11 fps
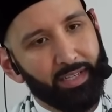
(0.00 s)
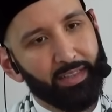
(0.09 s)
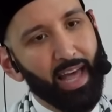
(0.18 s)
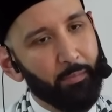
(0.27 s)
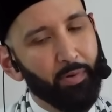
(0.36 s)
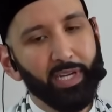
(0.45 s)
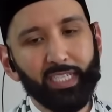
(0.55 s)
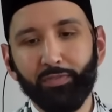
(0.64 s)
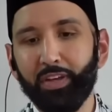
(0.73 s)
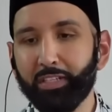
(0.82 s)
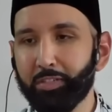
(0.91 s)
that
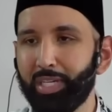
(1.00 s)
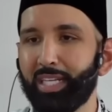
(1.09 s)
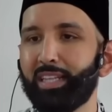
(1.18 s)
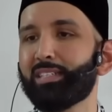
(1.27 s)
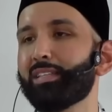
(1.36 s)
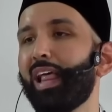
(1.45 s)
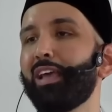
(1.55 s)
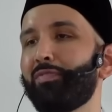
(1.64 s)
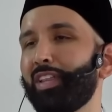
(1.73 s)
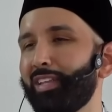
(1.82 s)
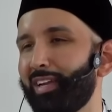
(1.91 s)
brings victory in this life
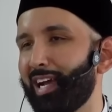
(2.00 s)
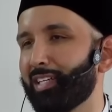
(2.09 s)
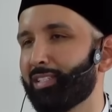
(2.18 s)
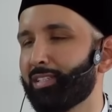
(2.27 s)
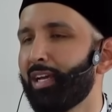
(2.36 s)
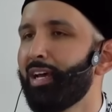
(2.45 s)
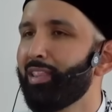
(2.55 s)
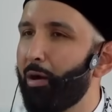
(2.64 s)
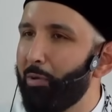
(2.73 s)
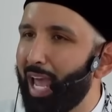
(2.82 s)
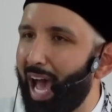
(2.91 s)
and the next.
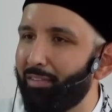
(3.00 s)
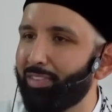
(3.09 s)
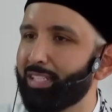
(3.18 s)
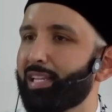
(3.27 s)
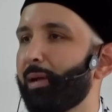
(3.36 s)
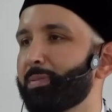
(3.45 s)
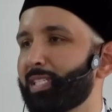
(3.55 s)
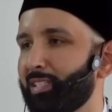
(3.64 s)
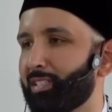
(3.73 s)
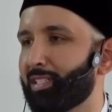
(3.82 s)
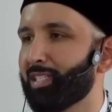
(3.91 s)
That we have the
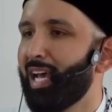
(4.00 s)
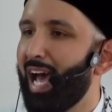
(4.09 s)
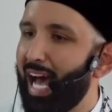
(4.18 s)
substance.